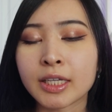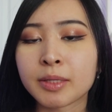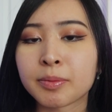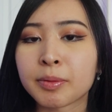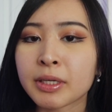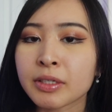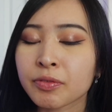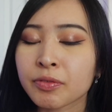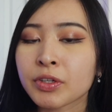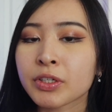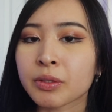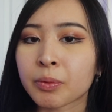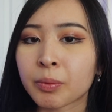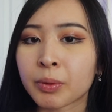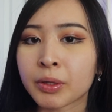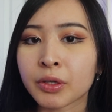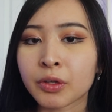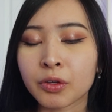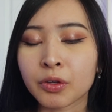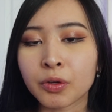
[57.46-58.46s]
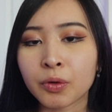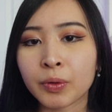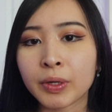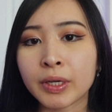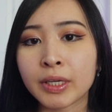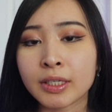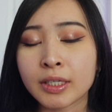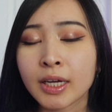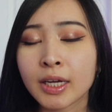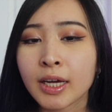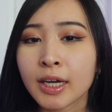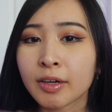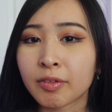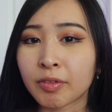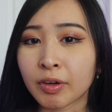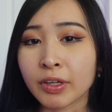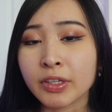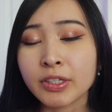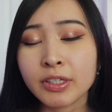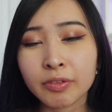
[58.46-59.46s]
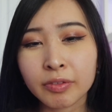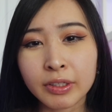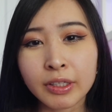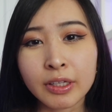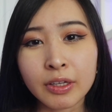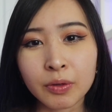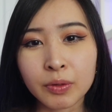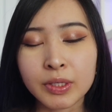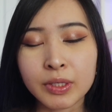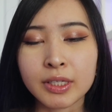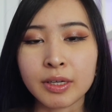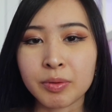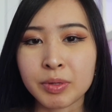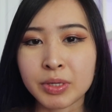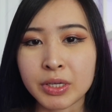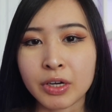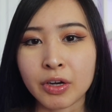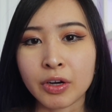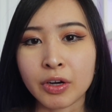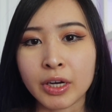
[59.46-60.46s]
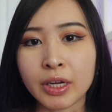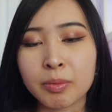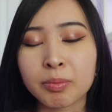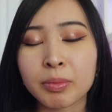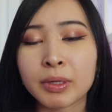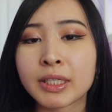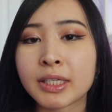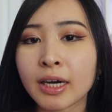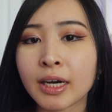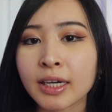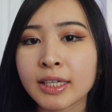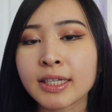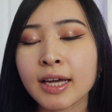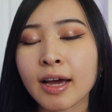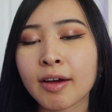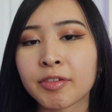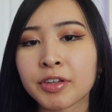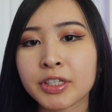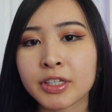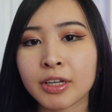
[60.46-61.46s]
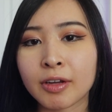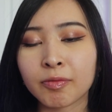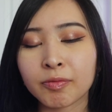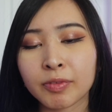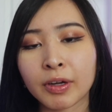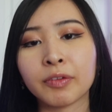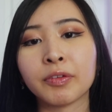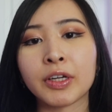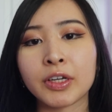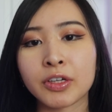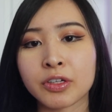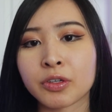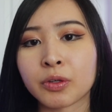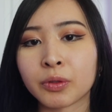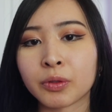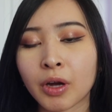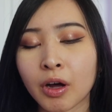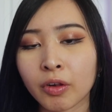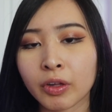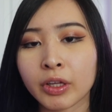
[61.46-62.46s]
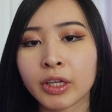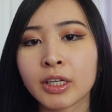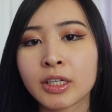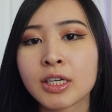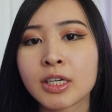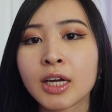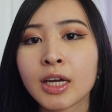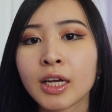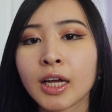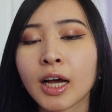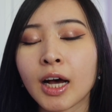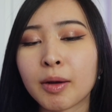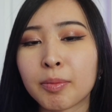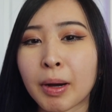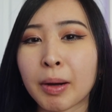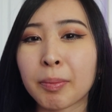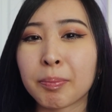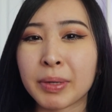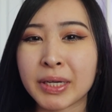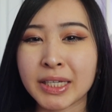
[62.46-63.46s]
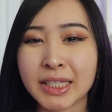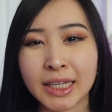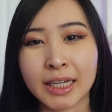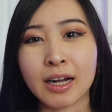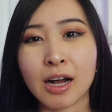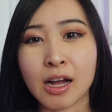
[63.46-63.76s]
is best for someone who is relatively new to cybersecurity but does have some foundational knowledge about basic